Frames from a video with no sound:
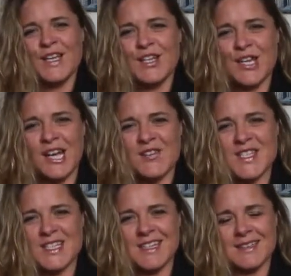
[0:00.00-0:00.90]
Good
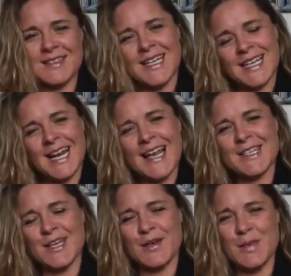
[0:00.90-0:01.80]
afternoon. Clare
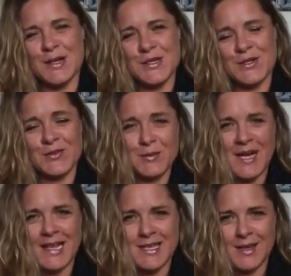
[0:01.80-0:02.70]
Turner Marshall from
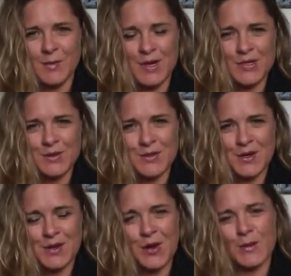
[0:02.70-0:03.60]

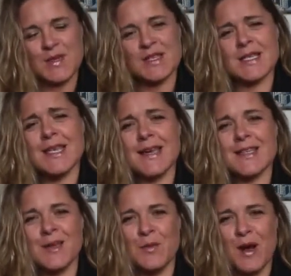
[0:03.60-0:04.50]
clareturnermarshall.com,
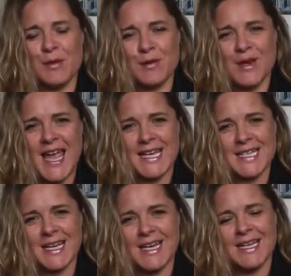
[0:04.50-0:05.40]
success and wealth
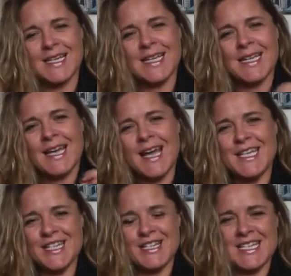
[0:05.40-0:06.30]
creator. How you
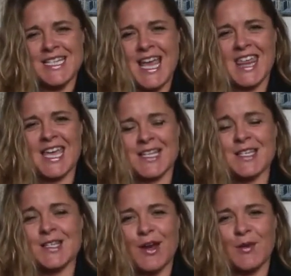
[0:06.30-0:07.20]
doing today? Thanks
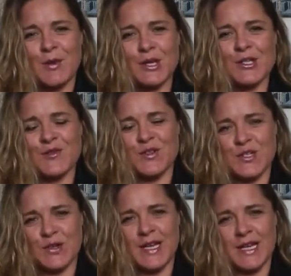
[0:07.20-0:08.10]
so much for
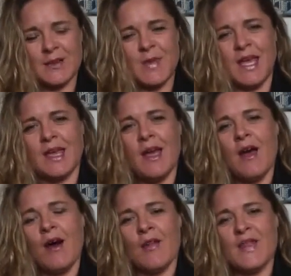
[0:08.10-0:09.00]
joining me
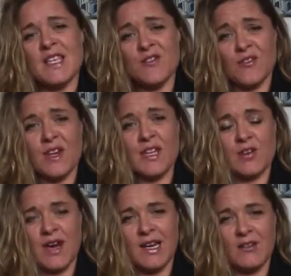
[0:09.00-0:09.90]
on this free
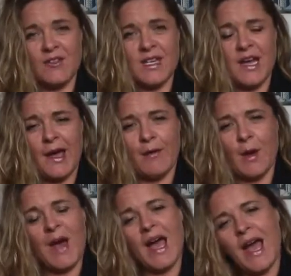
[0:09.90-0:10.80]
training video
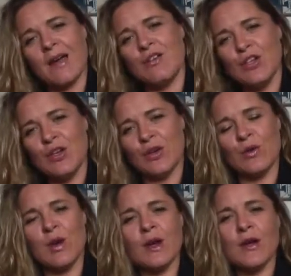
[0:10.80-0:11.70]
about how
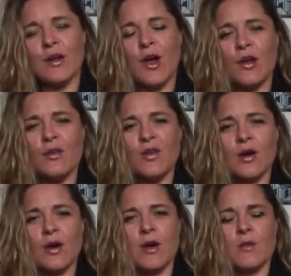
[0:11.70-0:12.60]
you can
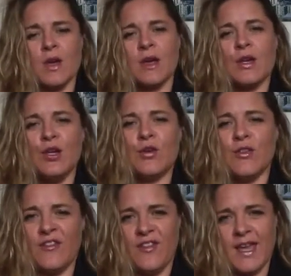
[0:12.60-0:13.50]
overcome your
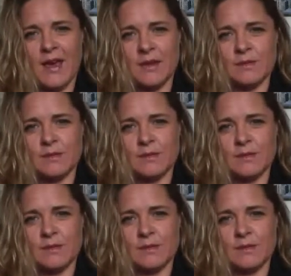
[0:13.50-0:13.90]
fear.